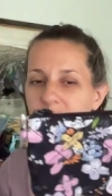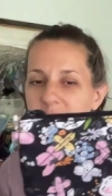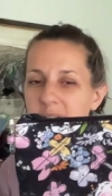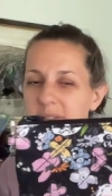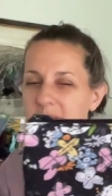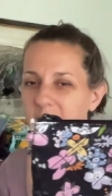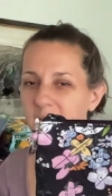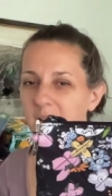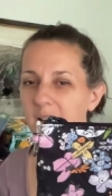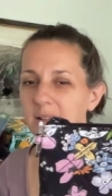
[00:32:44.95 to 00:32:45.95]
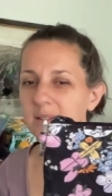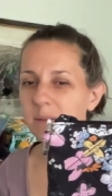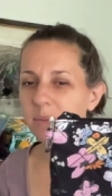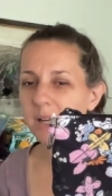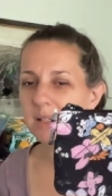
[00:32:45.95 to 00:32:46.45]
This is a deluxe
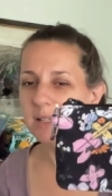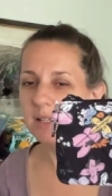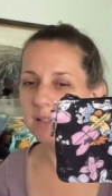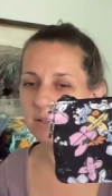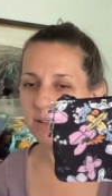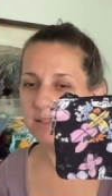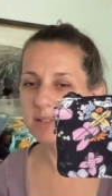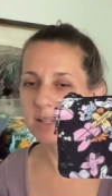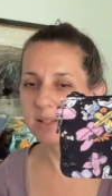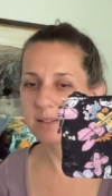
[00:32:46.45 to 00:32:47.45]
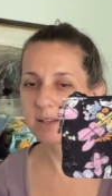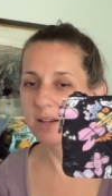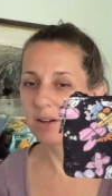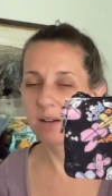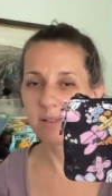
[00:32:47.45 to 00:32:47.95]
zip ID and you can see it's cut
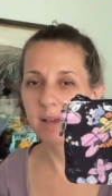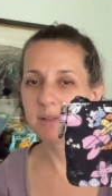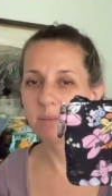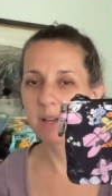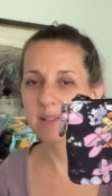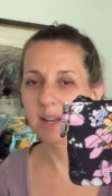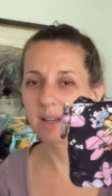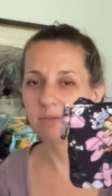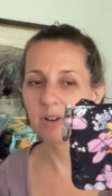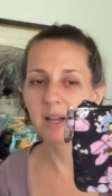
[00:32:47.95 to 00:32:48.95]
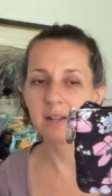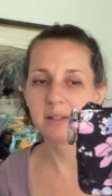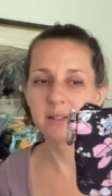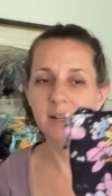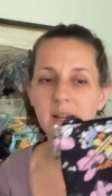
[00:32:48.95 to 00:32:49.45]
off and that was the best I could find at the
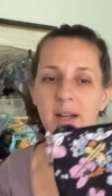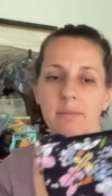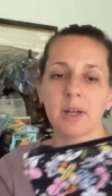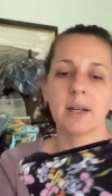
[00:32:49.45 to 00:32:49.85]
time.